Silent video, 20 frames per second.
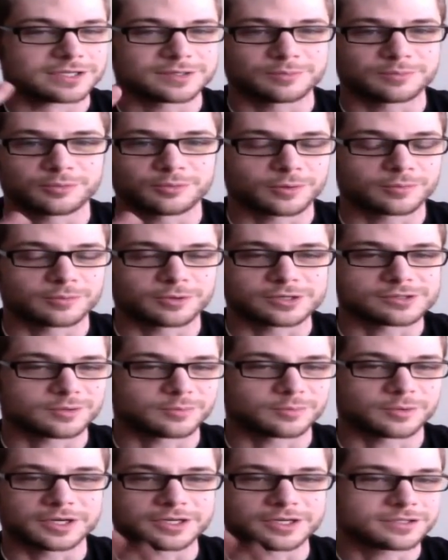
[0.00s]
A boar bristle
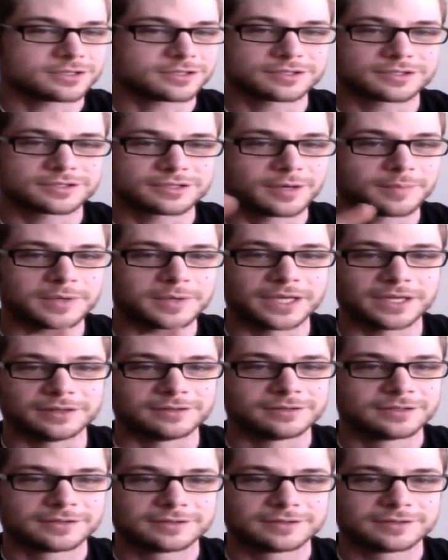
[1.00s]
brush, I mean,